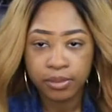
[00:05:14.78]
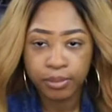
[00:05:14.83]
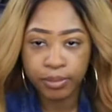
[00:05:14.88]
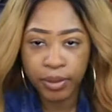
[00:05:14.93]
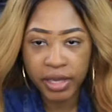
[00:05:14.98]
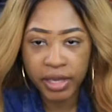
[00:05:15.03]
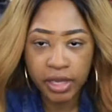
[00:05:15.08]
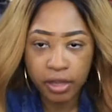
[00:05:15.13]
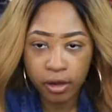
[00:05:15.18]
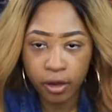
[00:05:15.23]

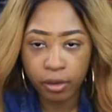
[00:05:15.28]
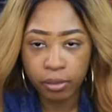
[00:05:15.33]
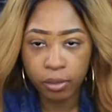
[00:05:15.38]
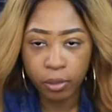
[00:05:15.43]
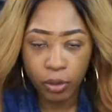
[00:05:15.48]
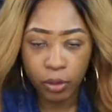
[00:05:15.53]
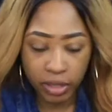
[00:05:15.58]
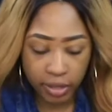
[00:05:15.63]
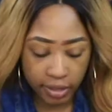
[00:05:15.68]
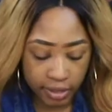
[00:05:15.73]
pick it up
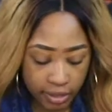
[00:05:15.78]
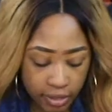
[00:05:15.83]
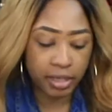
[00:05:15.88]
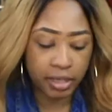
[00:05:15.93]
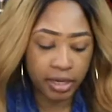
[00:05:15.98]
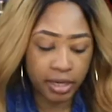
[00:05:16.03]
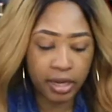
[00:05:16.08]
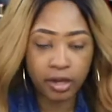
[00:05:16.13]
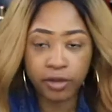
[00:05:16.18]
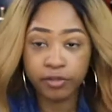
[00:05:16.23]
quickly.
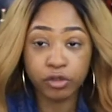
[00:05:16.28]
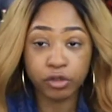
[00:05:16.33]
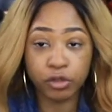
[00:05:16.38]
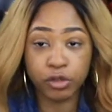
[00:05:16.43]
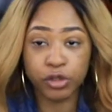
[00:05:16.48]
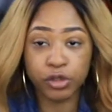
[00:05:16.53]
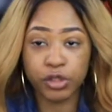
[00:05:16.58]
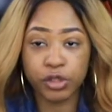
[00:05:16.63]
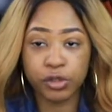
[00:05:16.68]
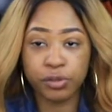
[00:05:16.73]
And I loved
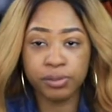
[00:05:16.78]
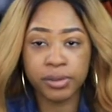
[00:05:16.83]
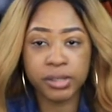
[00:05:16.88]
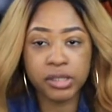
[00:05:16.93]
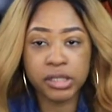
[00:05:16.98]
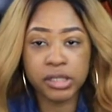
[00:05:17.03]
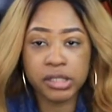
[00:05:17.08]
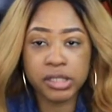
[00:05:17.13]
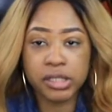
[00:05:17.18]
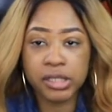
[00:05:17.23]
YouTube
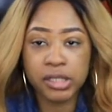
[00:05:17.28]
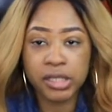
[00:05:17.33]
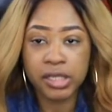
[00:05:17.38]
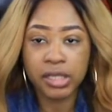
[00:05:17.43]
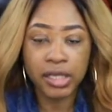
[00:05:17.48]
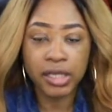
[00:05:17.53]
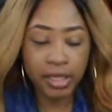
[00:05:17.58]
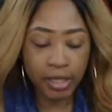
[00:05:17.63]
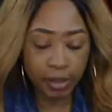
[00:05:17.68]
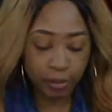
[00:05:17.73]
because
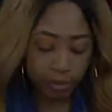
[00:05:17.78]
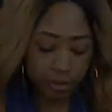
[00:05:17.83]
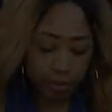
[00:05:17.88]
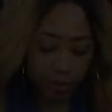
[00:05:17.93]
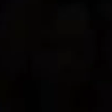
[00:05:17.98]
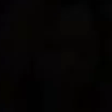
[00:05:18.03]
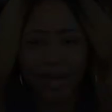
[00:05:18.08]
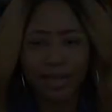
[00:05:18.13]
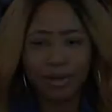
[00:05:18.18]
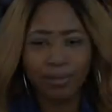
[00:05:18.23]
it was
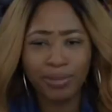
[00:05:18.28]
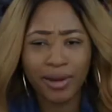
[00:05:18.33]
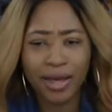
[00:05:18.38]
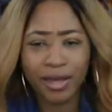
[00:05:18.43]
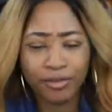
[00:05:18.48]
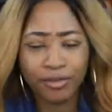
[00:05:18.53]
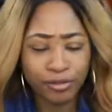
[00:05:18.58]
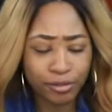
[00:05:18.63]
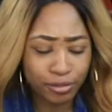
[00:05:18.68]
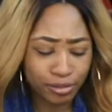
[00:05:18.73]
like a
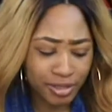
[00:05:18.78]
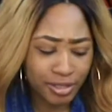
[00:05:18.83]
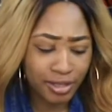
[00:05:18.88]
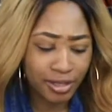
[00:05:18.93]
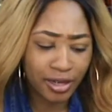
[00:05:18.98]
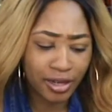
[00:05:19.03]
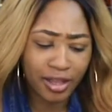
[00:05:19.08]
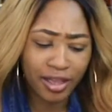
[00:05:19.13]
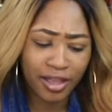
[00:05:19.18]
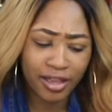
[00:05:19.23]
platform to
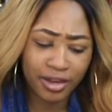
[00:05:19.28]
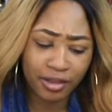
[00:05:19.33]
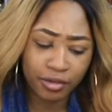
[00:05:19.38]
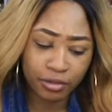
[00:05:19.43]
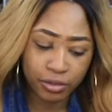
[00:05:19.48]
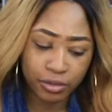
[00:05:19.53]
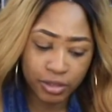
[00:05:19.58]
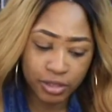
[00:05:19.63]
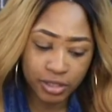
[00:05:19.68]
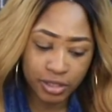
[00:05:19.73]
learn.
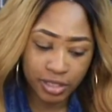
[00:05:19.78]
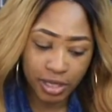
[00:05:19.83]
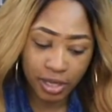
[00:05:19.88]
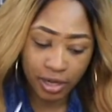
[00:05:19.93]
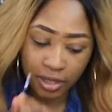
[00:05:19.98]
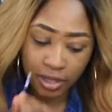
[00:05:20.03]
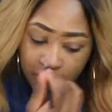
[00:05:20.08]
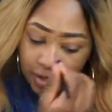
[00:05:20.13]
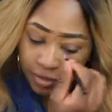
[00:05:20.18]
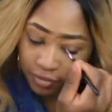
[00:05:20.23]
Everyone was just
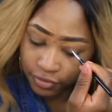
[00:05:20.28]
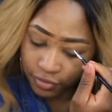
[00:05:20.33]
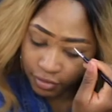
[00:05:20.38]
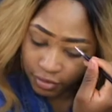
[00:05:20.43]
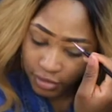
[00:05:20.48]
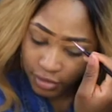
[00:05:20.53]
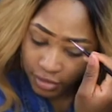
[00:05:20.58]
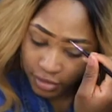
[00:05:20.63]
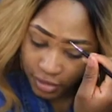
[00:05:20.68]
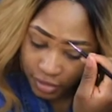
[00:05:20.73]
learning
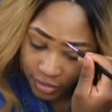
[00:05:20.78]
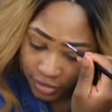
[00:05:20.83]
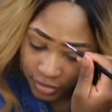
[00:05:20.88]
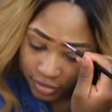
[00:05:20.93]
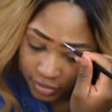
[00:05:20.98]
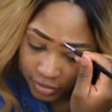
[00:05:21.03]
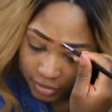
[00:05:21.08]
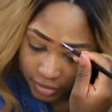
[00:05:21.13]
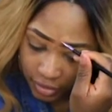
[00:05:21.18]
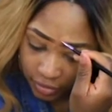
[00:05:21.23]
from each
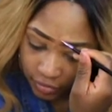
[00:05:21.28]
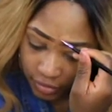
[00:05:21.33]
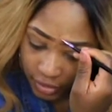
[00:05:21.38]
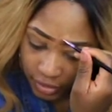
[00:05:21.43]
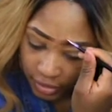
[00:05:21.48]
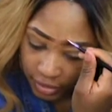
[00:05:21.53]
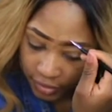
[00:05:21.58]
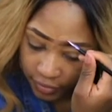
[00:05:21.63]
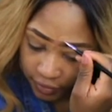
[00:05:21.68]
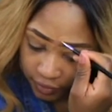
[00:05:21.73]
other and stuff
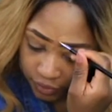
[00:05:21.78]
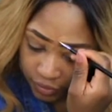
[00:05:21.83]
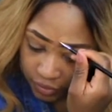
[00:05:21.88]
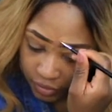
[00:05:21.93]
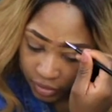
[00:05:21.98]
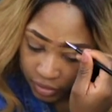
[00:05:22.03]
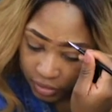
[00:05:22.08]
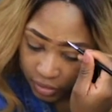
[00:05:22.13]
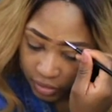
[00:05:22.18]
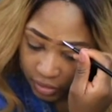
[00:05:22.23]
like that,
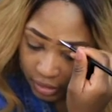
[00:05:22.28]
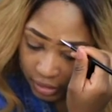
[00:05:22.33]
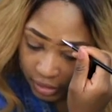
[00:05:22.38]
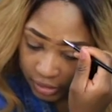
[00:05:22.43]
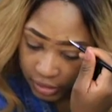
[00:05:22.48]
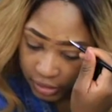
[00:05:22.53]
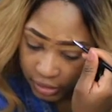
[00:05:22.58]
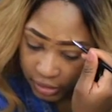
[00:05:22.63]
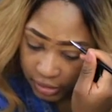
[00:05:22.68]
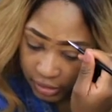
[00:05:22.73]

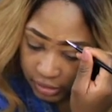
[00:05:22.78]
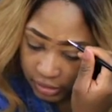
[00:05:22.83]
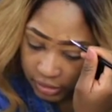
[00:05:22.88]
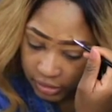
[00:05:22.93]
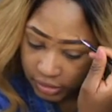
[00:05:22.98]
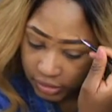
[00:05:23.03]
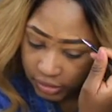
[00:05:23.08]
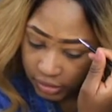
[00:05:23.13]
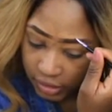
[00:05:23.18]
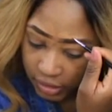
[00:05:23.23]
and
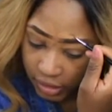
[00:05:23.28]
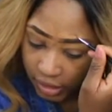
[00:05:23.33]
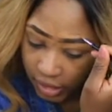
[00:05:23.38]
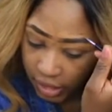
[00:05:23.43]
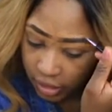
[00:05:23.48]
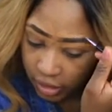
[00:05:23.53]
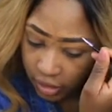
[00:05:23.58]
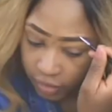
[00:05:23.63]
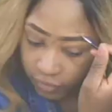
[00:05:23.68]
I